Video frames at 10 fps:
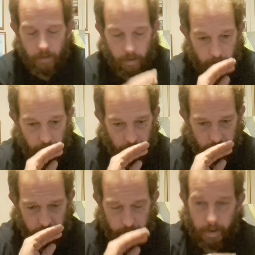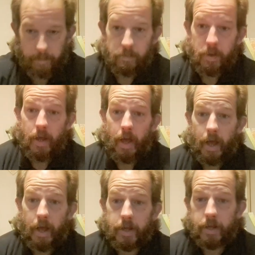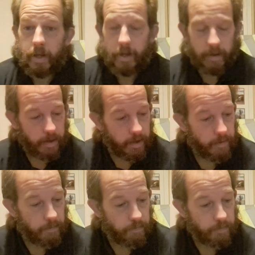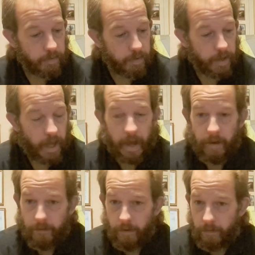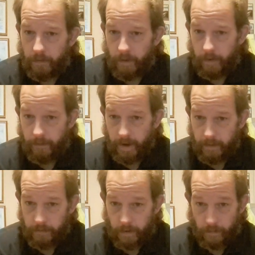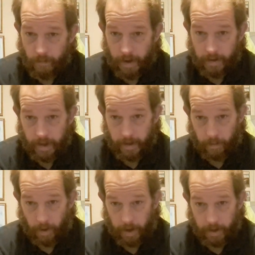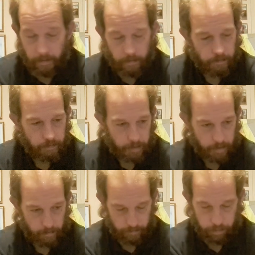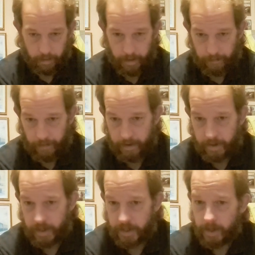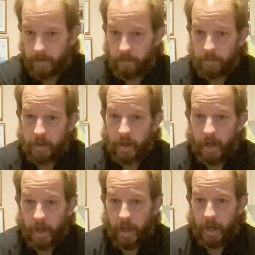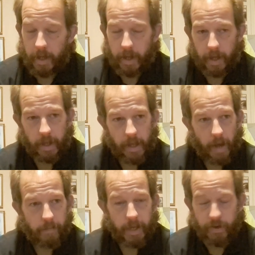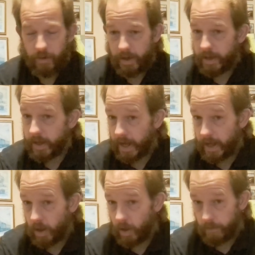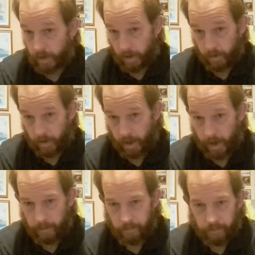Oh, excuse me. And if any of you have read this one, the first edition, it'd be interesting to hear your views on it.